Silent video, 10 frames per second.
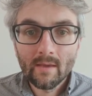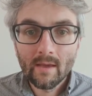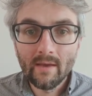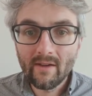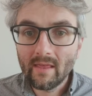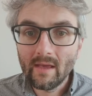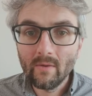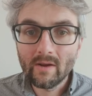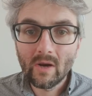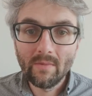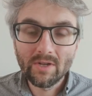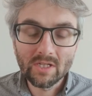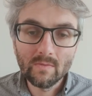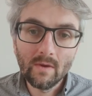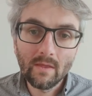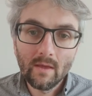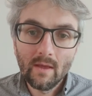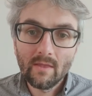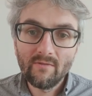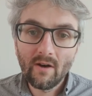If anything, we're in competition with
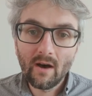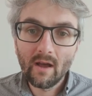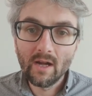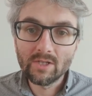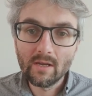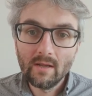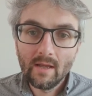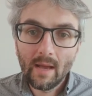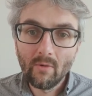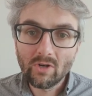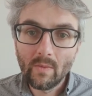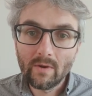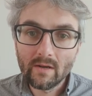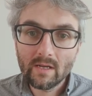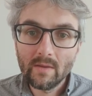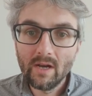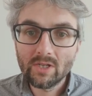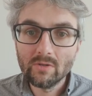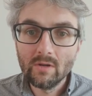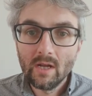the far larger and more dominant
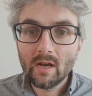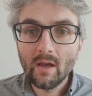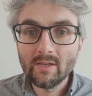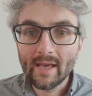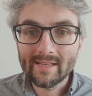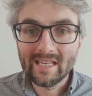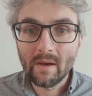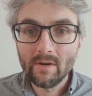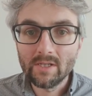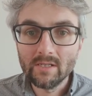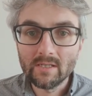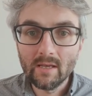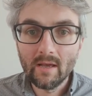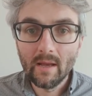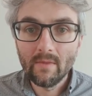commercial closed access publishers that